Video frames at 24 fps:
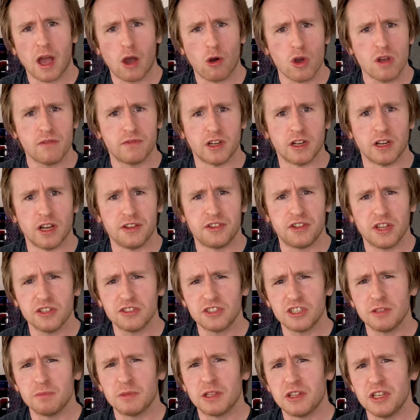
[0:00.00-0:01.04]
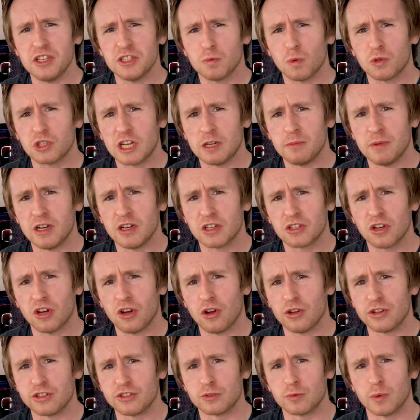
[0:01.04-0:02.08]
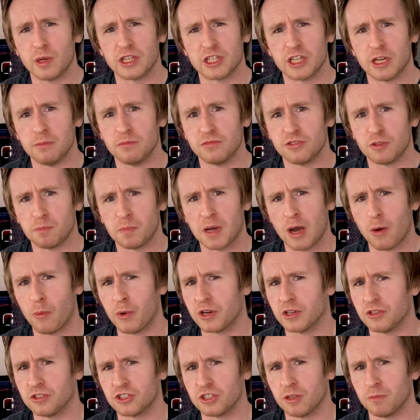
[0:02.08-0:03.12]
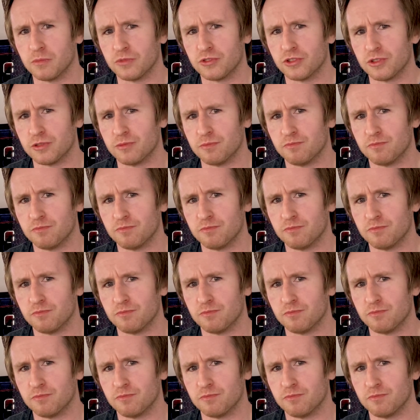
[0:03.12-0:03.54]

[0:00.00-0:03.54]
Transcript: However, it does seem that this will come at a cost when it comes to power consumption.